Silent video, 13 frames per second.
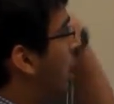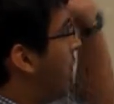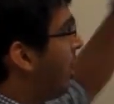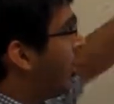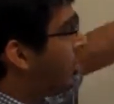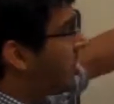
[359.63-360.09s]

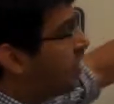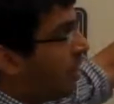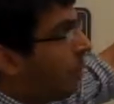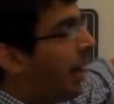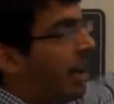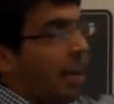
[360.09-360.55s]
now this
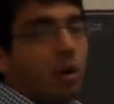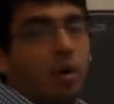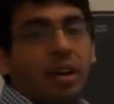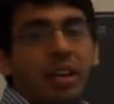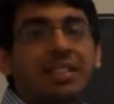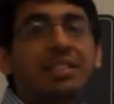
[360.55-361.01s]
VITERBI
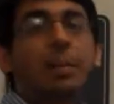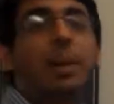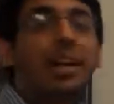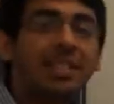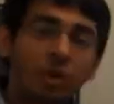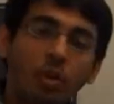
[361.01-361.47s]
decoding is the
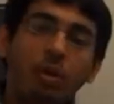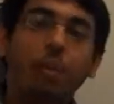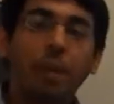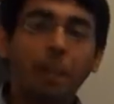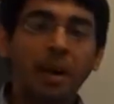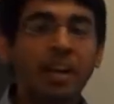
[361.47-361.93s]
best known
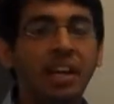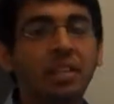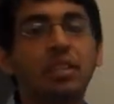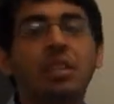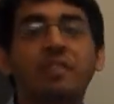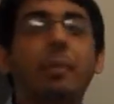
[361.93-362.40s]

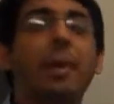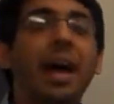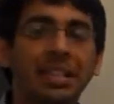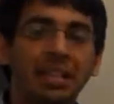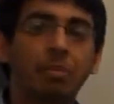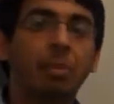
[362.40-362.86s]
implementation of the
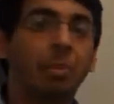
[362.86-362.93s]
maximum